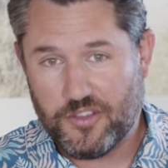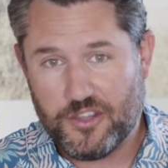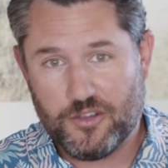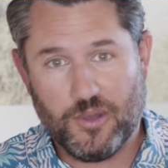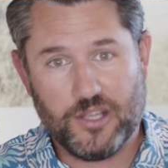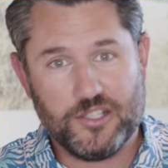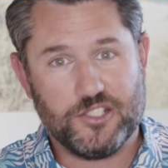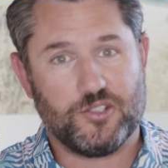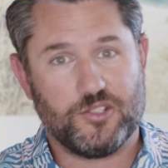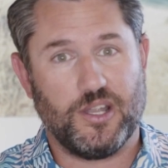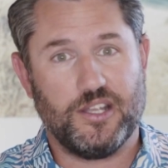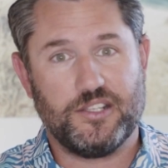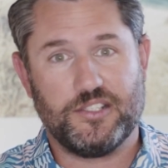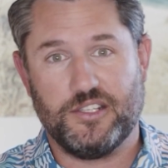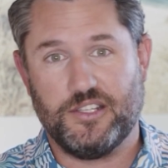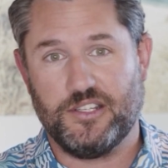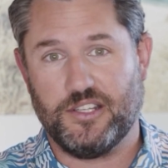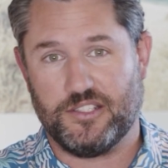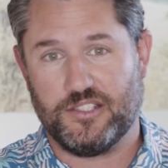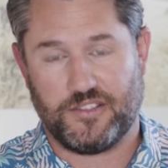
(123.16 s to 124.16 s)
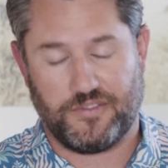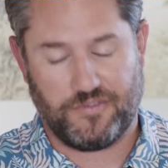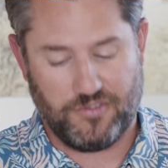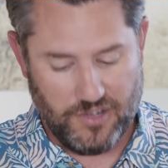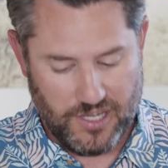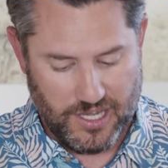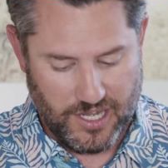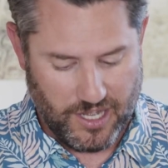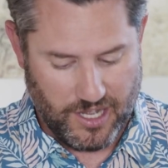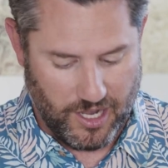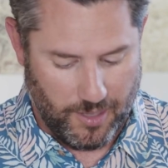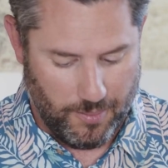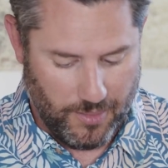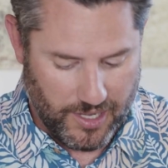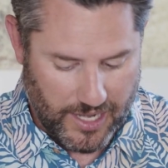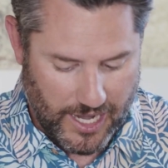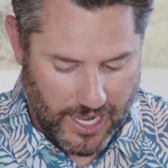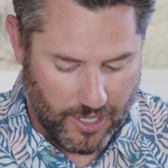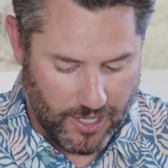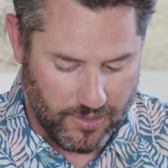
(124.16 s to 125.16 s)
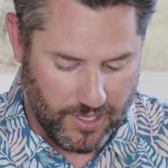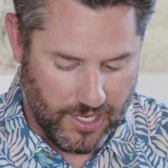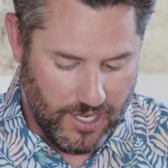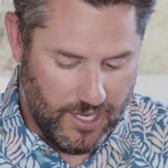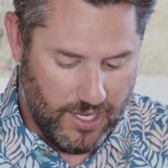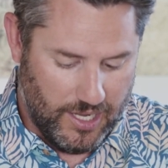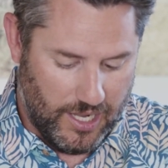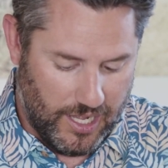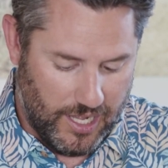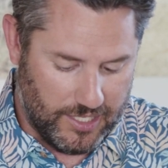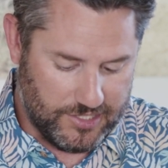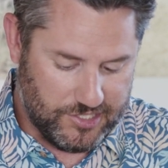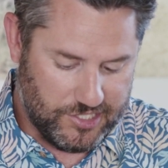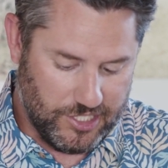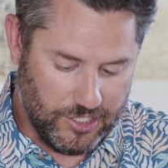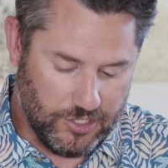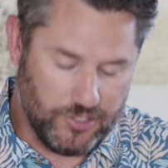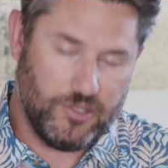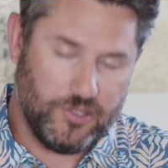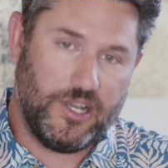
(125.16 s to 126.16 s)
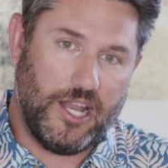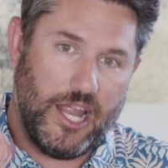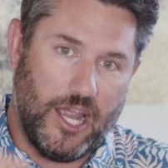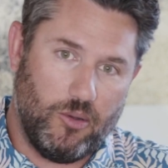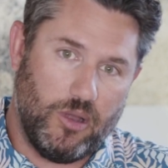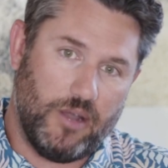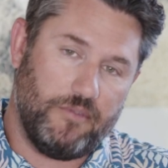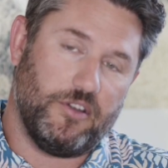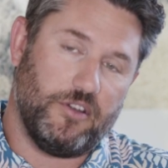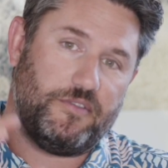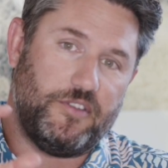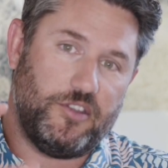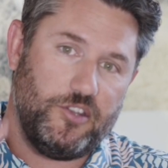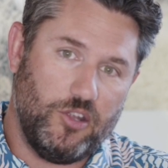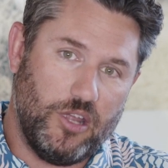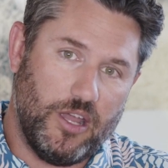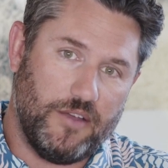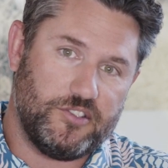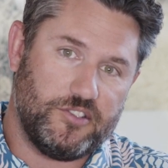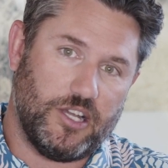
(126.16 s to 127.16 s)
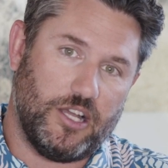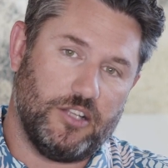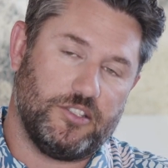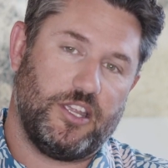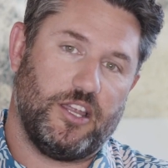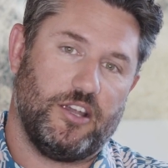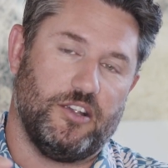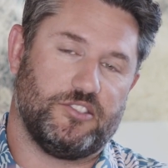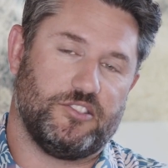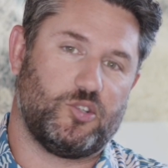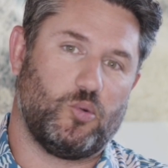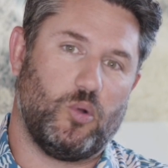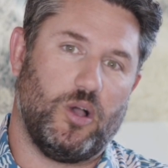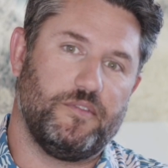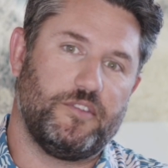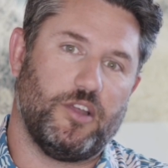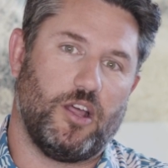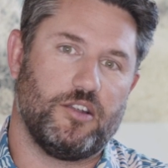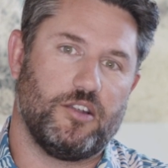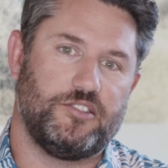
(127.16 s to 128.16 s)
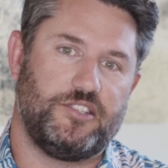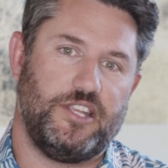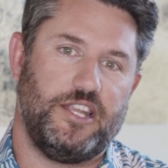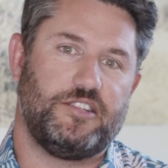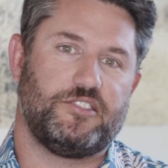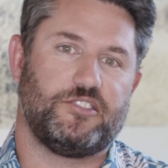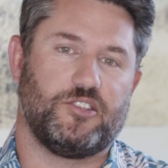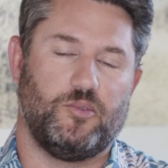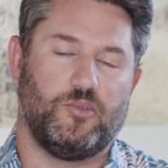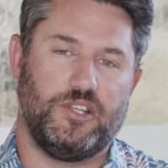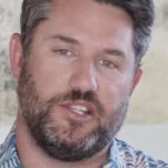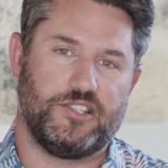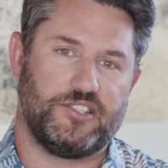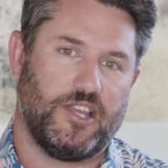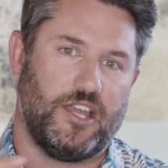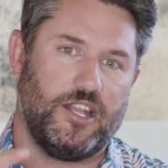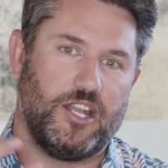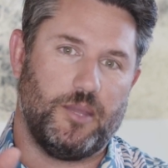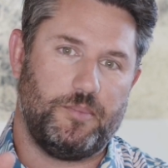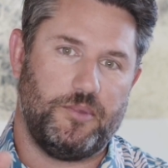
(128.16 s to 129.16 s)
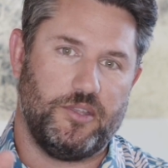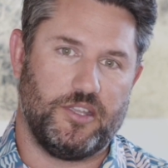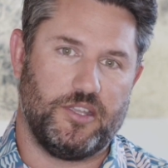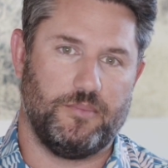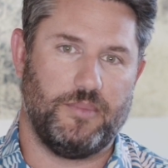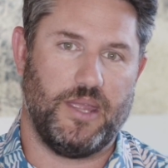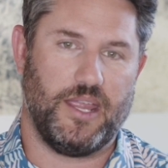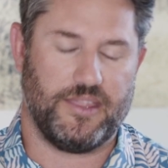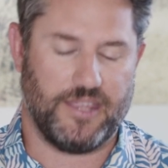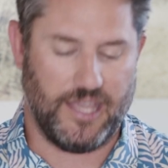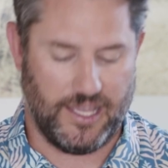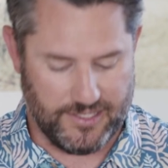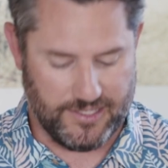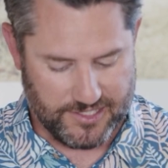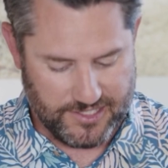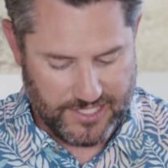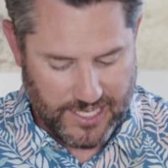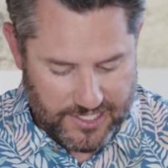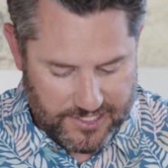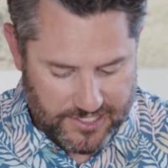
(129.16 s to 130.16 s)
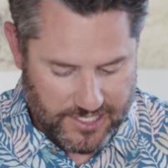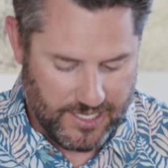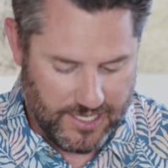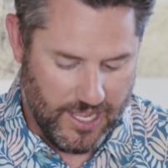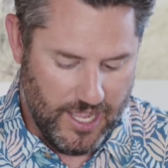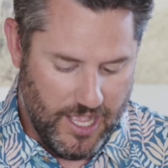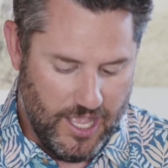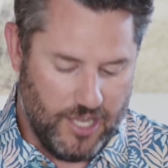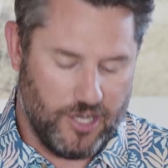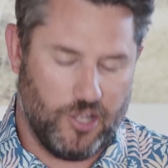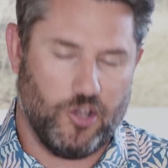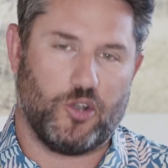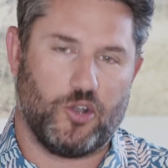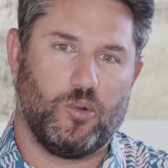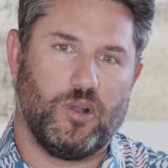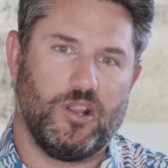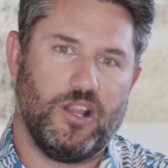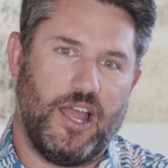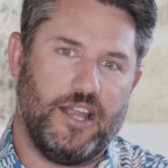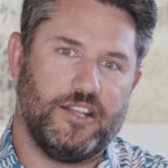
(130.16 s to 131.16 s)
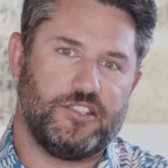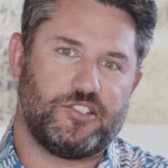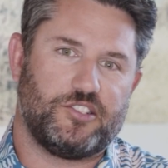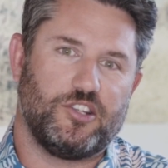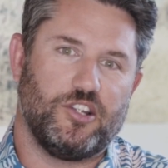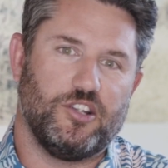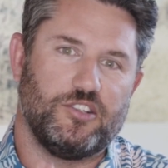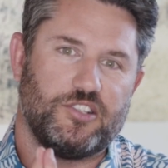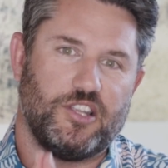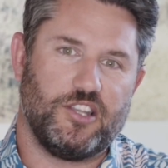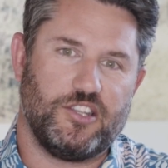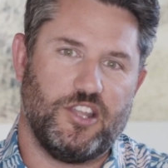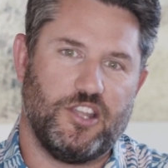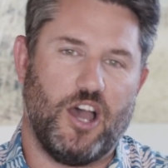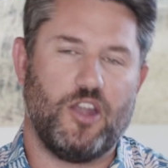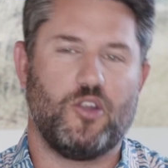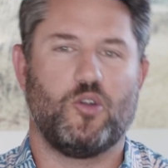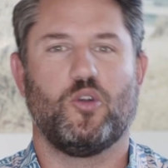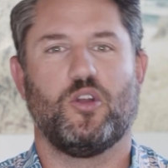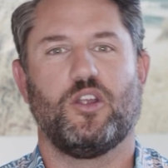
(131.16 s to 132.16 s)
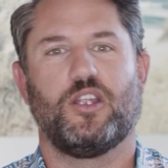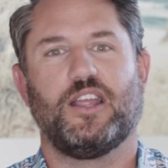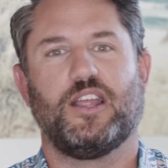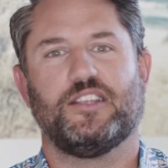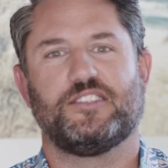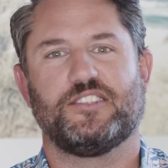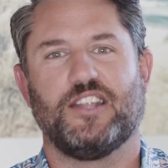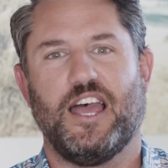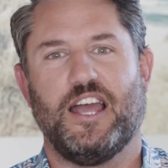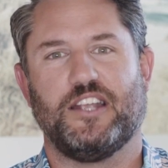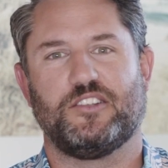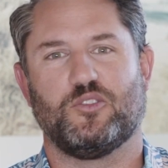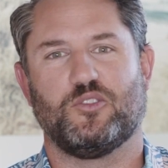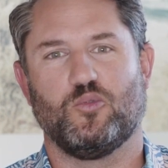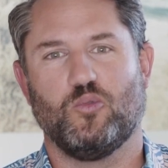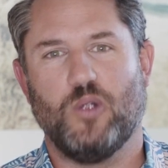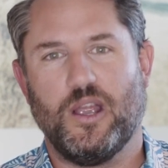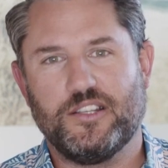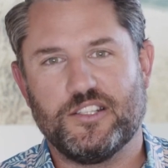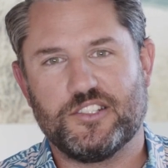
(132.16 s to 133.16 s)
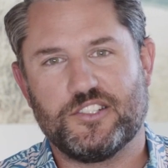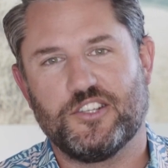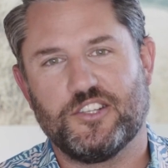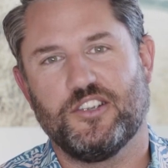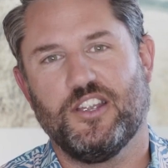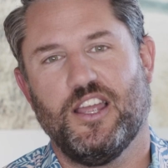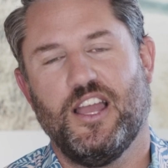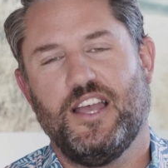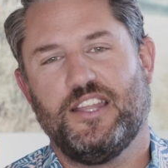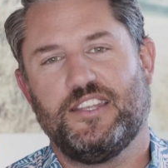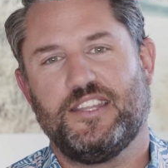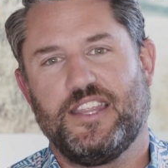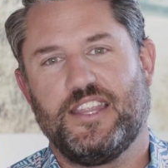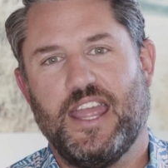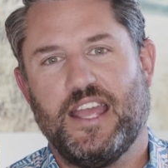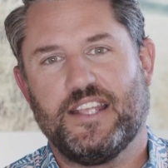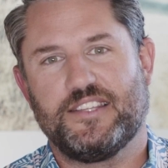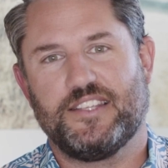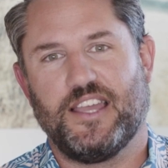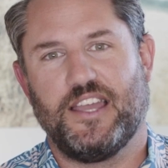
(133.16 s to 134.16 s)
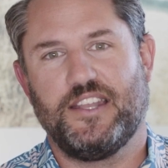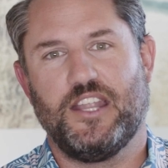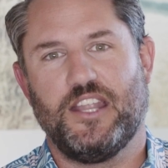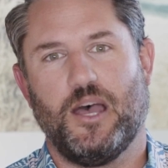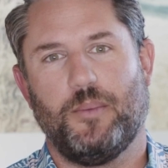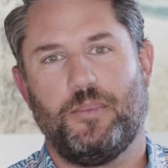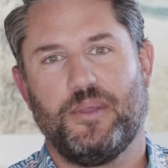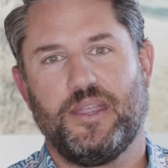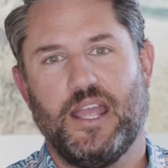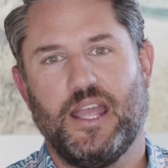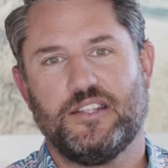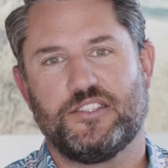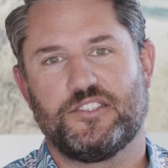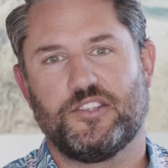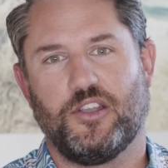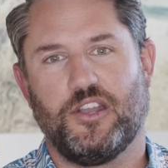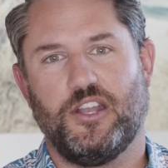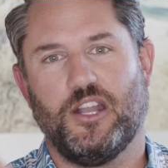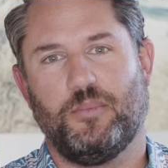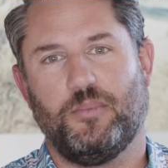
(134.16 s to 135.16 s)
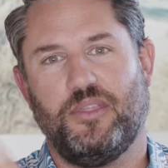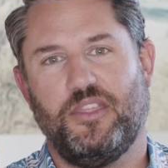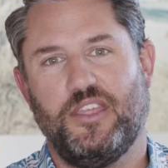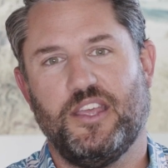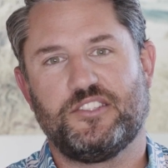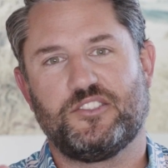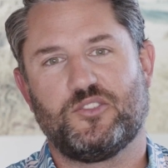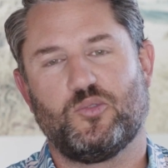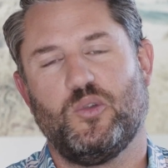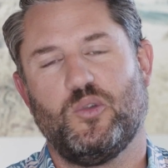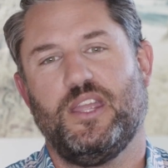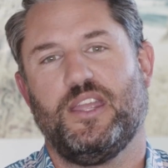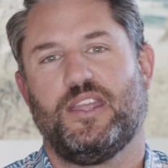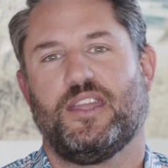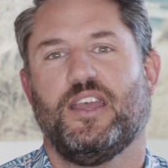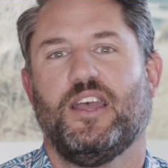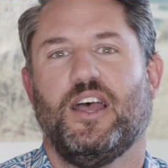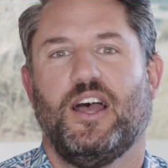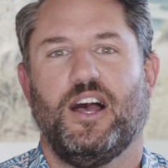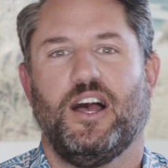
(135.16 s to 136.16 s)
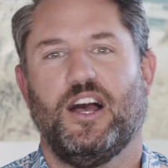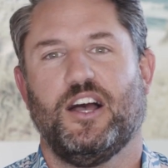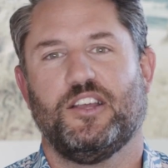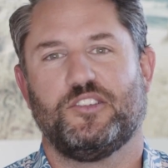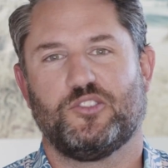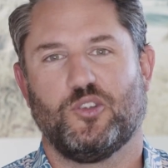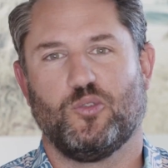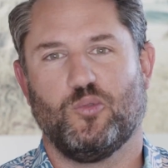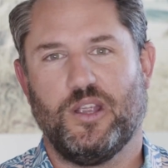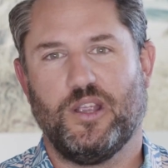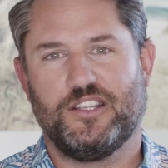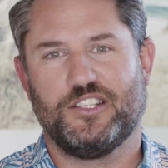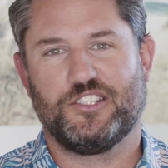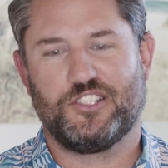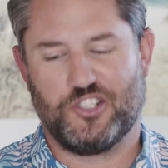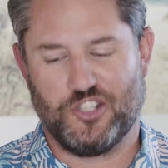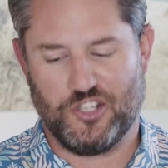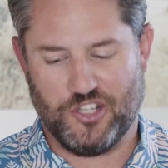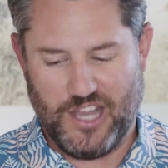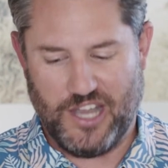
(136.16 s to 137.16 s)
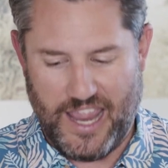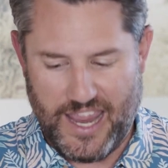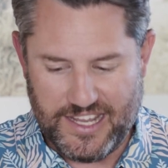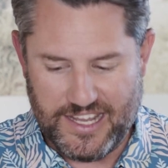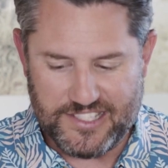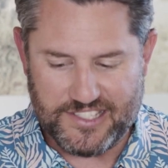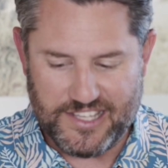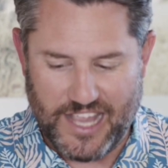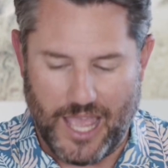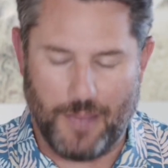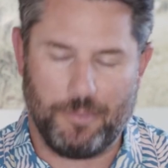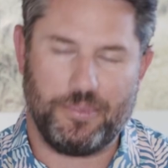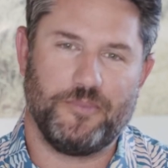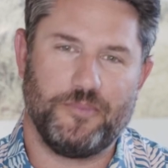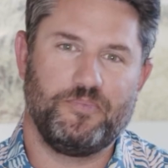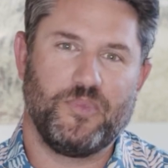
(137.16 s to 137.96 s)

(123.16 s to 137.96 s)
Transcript: for the registration. It's free. Come on out. Uh, children, however, if you do have childcare, it's $12 each. So when you sign up, you can make that distinction. Go to reliancechurch.org/register to get signed up. Again, starting up this week, uh, so register ASAP.